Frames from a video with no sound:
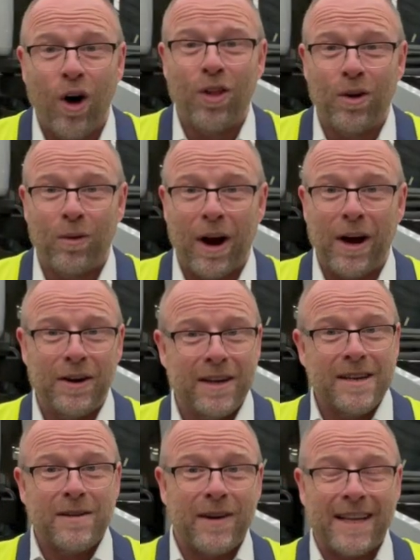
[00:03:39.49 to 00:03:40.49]
on the road.
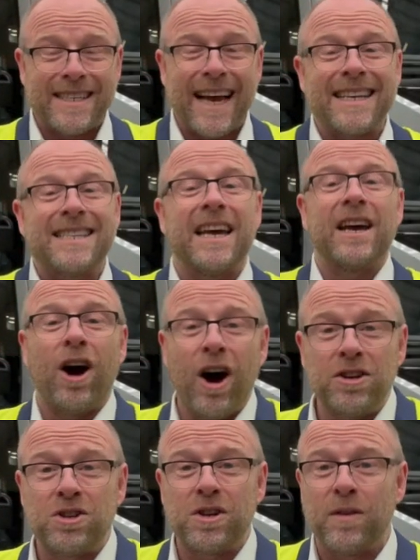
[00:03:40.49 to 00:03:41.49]
Fantastic.
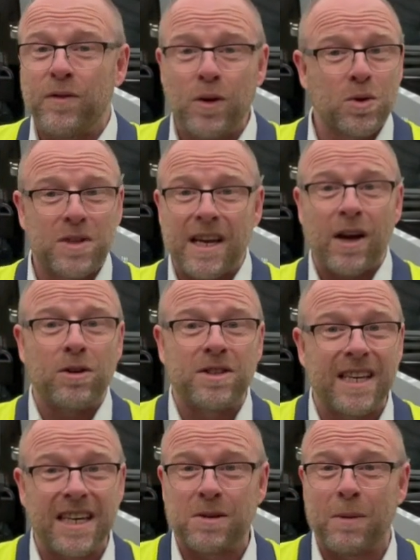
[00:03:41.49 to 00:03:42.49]
Hydrogen fuel cell
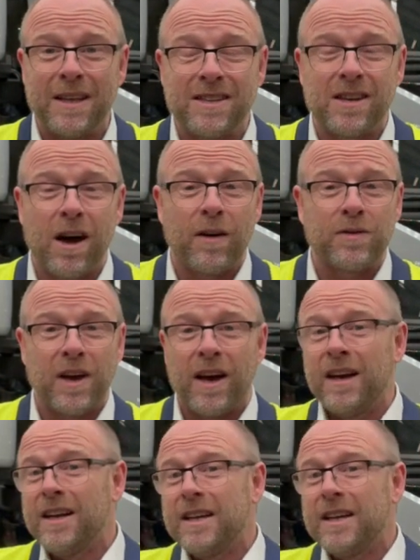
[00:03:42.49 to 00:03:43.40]
6 months after.